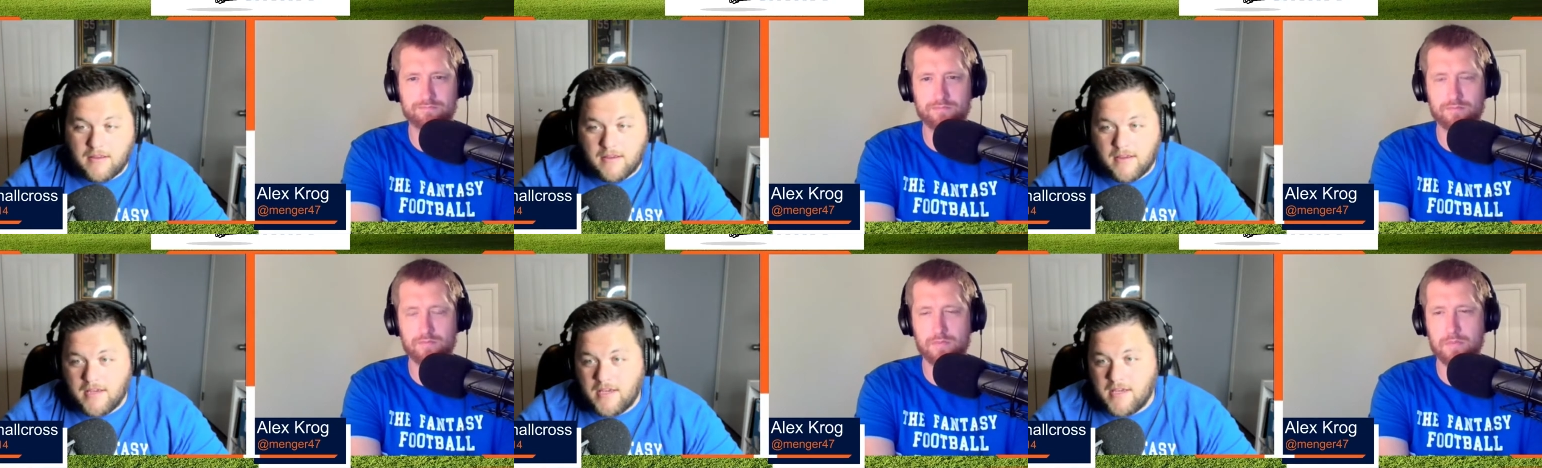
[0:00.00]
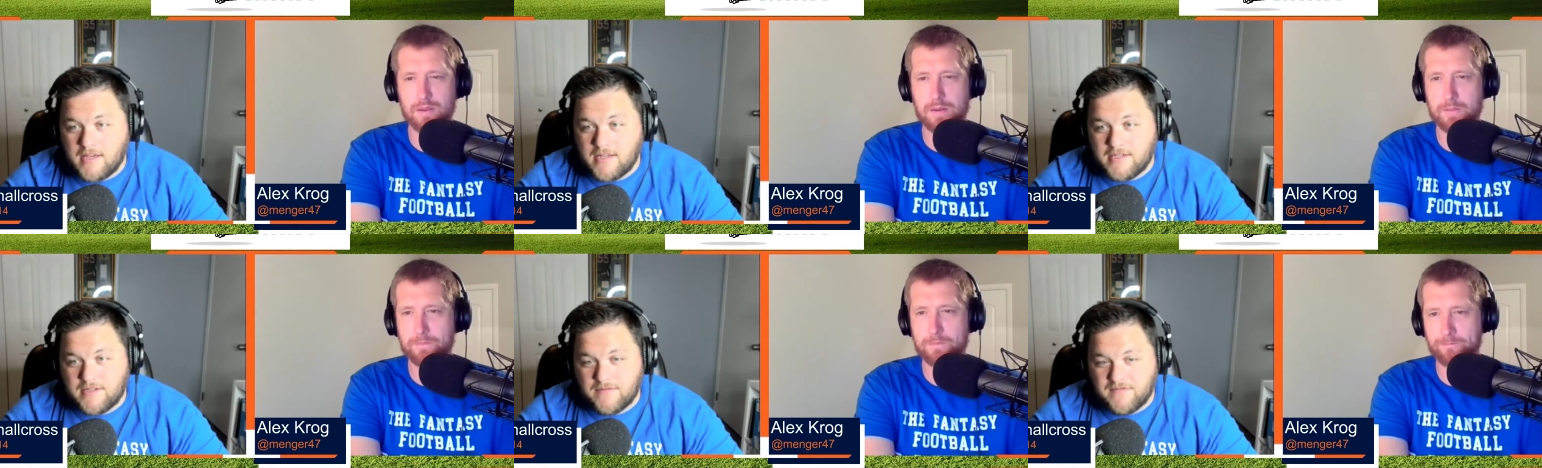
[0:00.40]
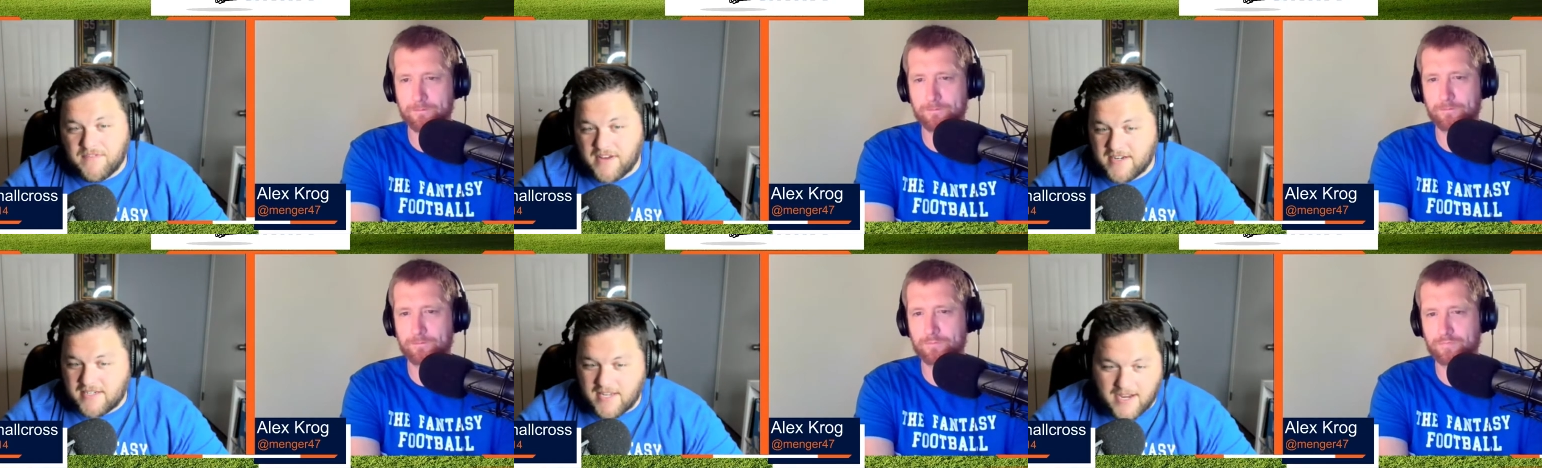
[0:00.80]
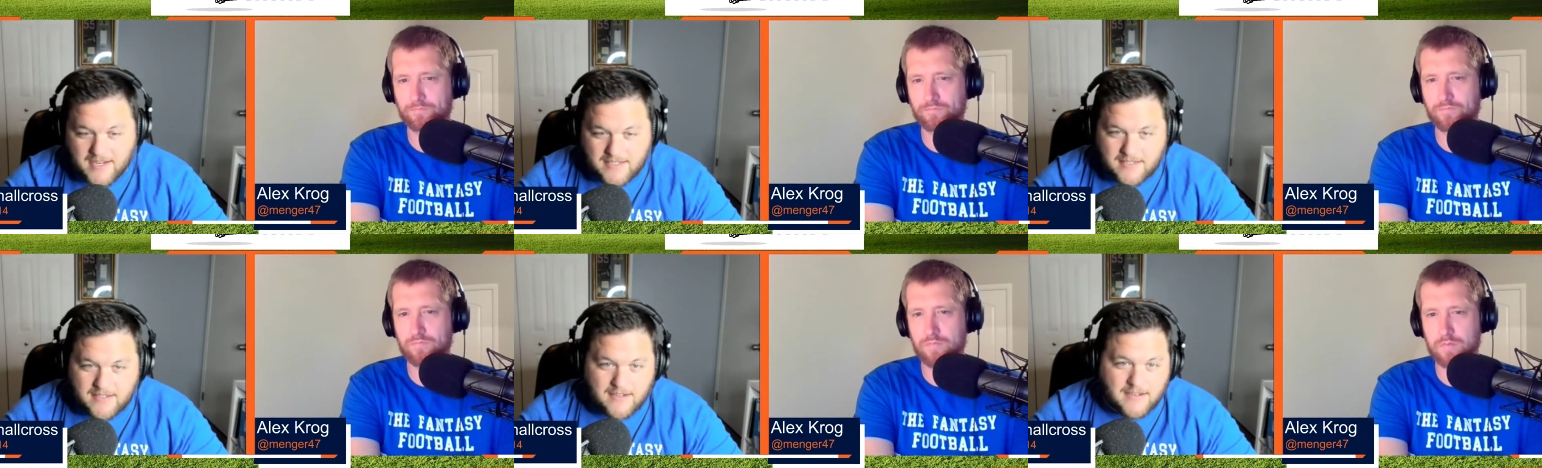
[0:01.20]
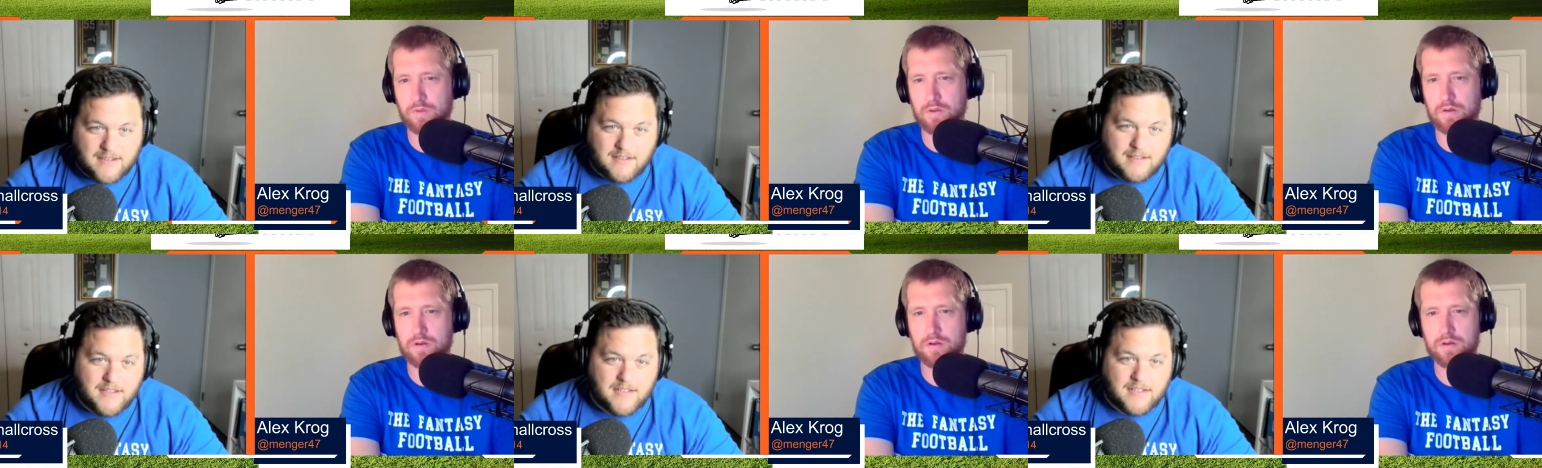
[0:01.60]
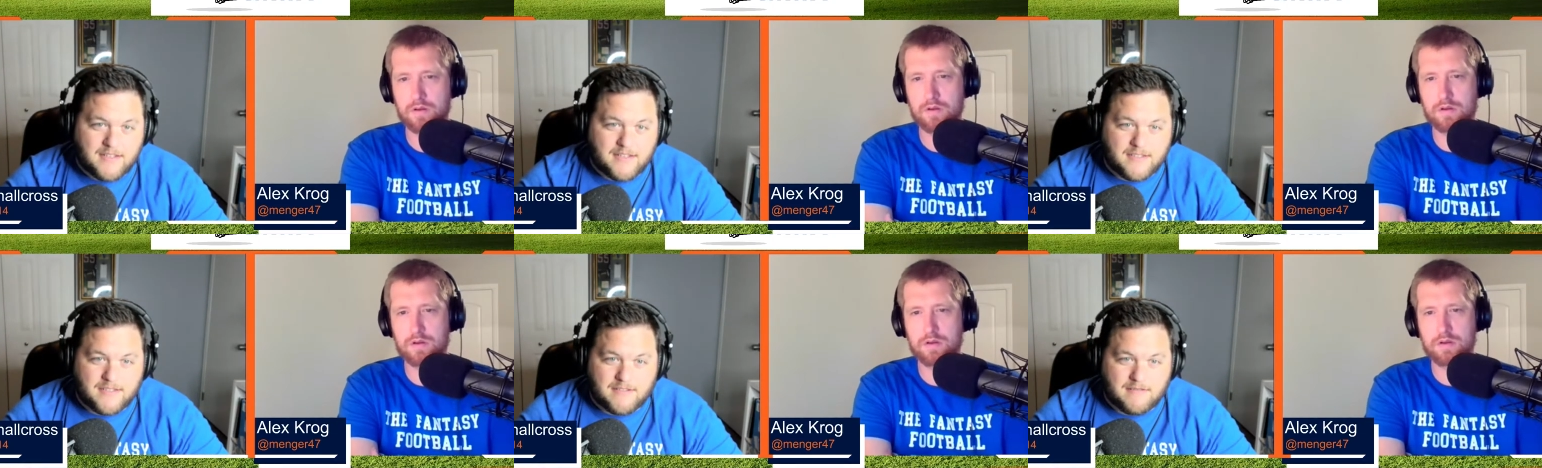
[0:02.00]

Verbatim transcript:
Speaker 1: he's fantastic. He's